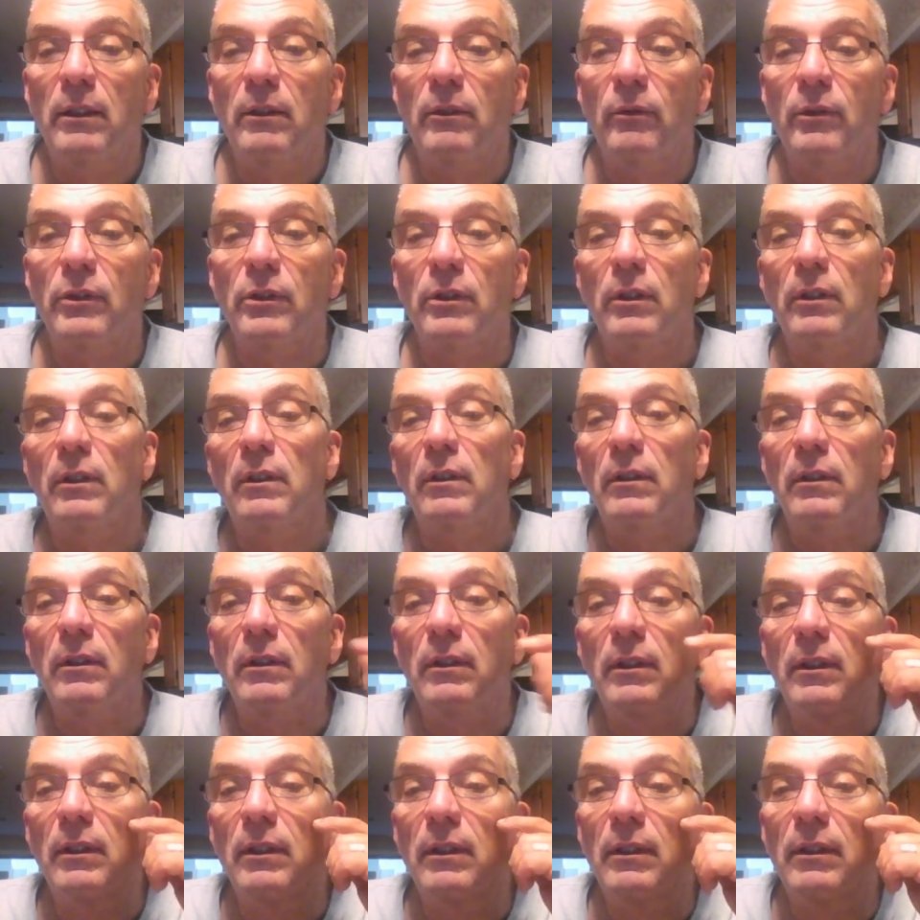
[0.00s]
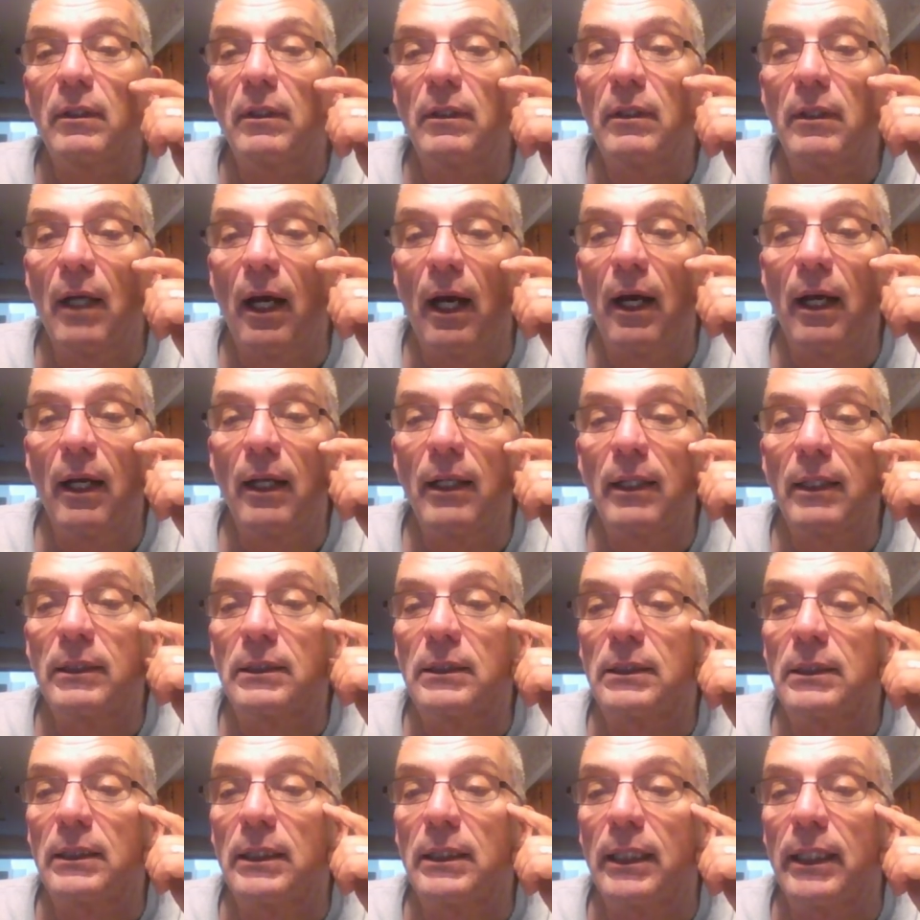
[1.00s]
well, uh,
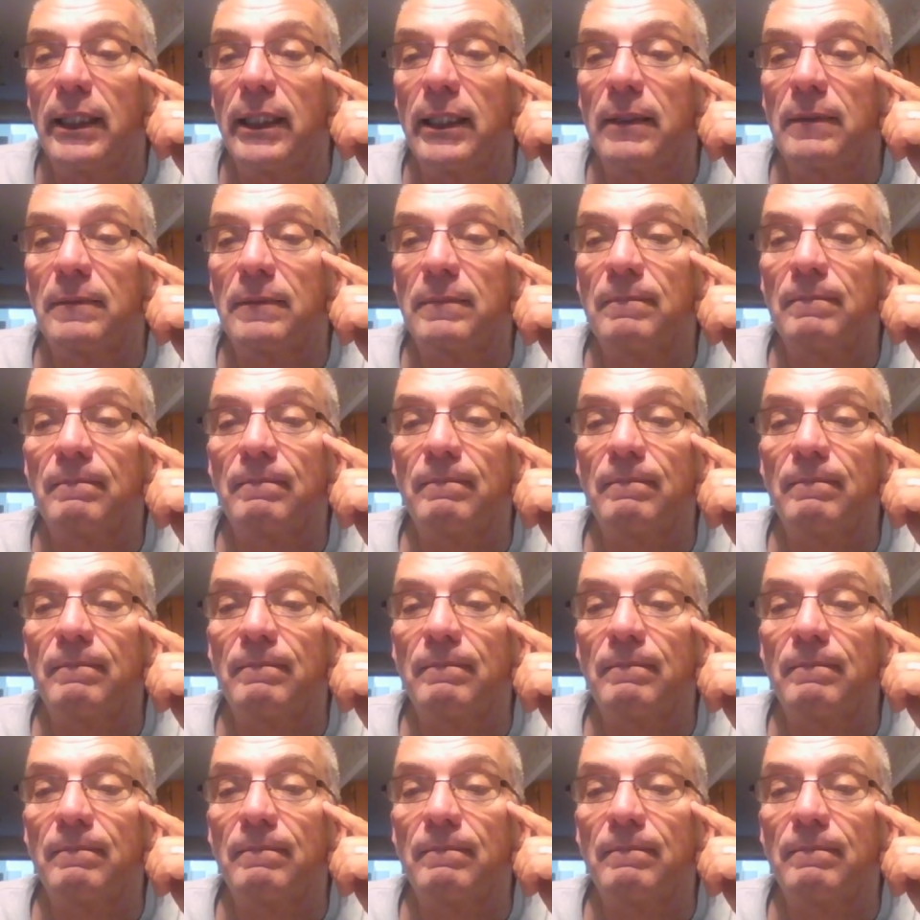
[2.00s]
let's see.